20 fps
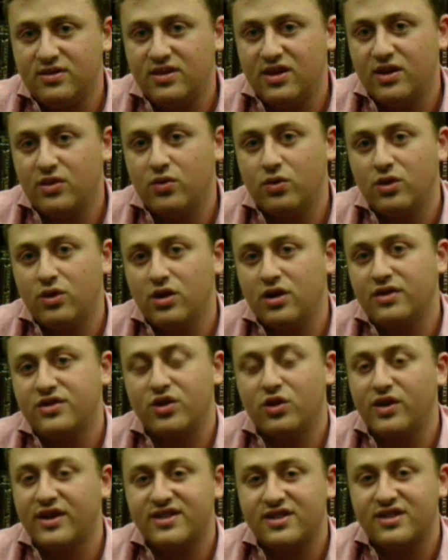or so
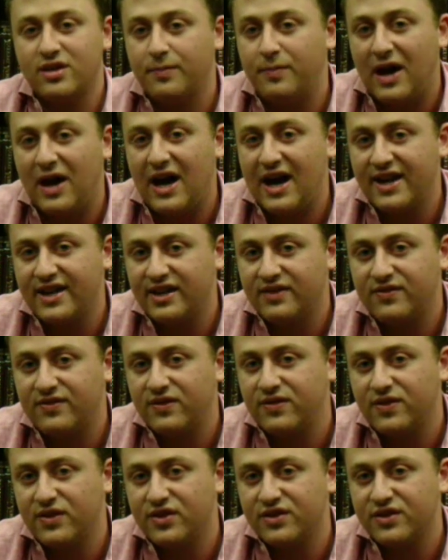long as their body
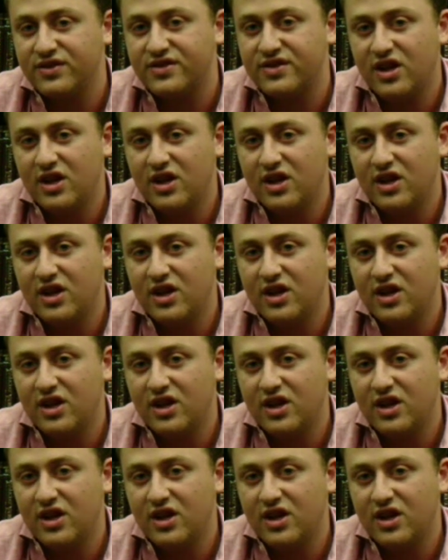fulfills